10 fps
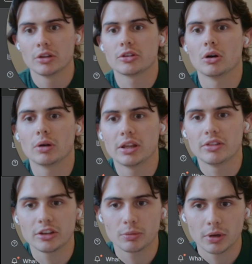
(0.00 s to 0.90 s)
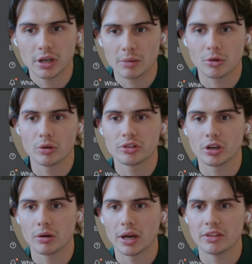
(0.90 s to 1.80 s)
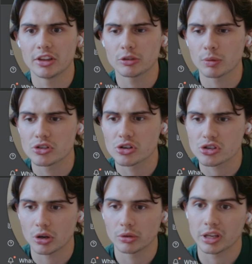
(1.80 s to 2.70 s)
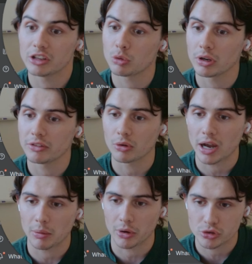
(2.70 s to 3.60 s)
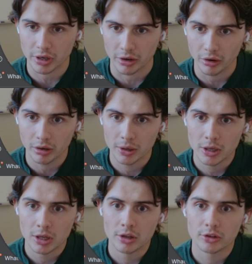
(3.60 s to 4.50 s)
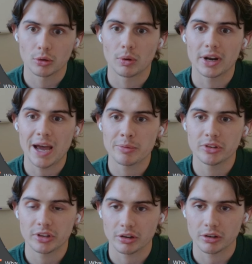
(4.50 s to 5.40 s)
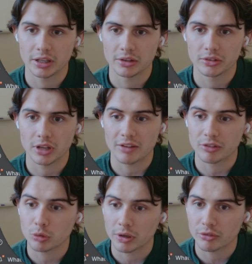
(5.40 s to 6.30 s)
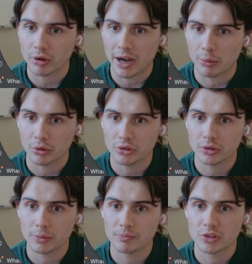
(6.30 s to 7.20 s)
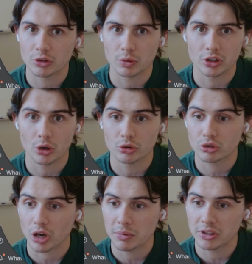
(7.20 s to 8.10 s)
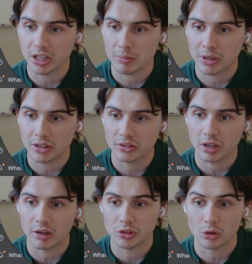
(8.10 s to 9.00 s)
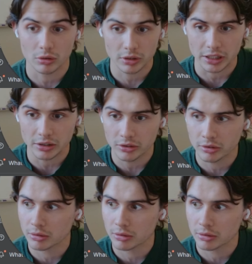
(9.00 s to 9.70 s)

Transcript: So in this one, I'm going to go ahead. This one just shows a 24-hour trigger. So what happens here is every 24 hours, this would go scrape a database of your leads.